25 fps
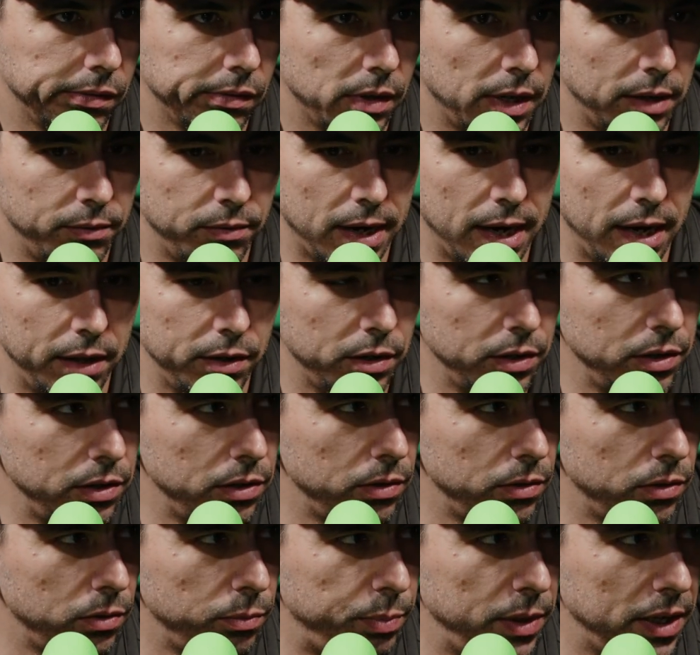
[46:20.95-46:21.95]
I'd rather
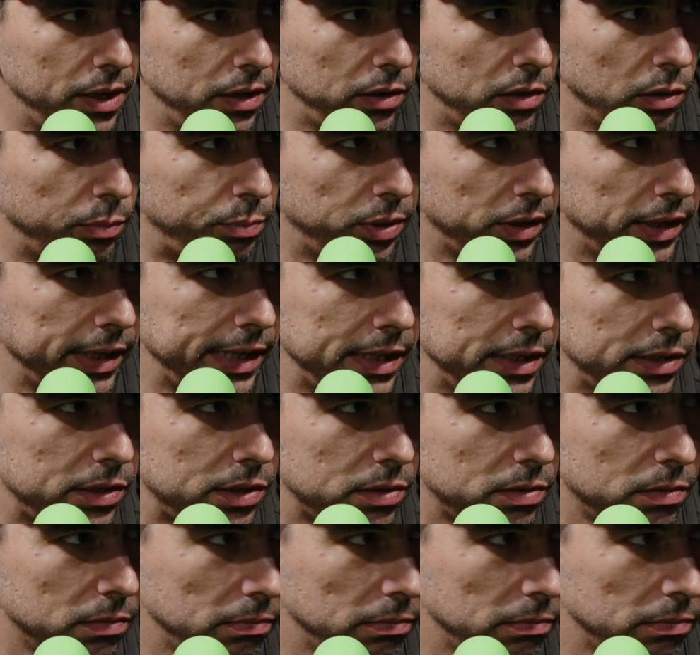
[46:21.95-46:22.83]
you be in a good place.